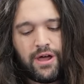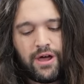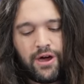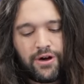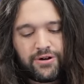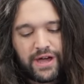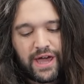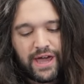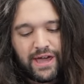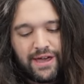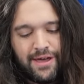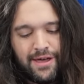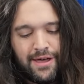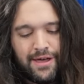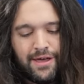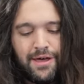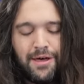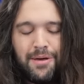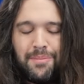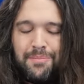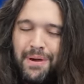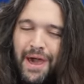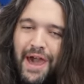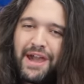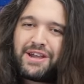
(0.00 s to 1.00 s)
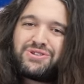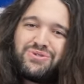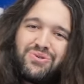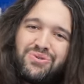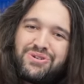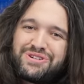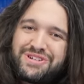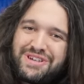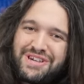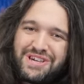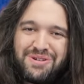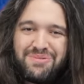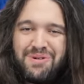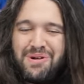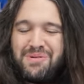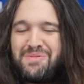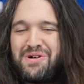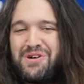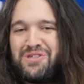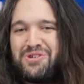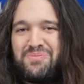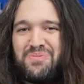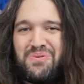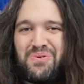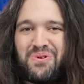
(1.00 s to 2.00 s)
Okay, backdooring Gigabyte
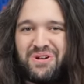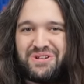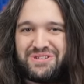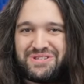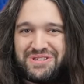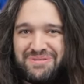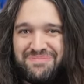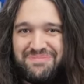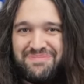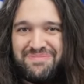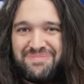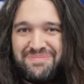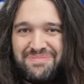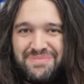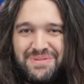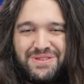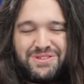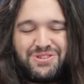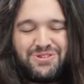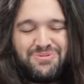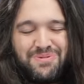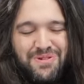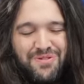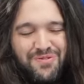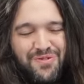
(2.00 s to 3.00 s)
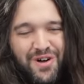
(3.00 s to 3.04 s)
motherboards. This will be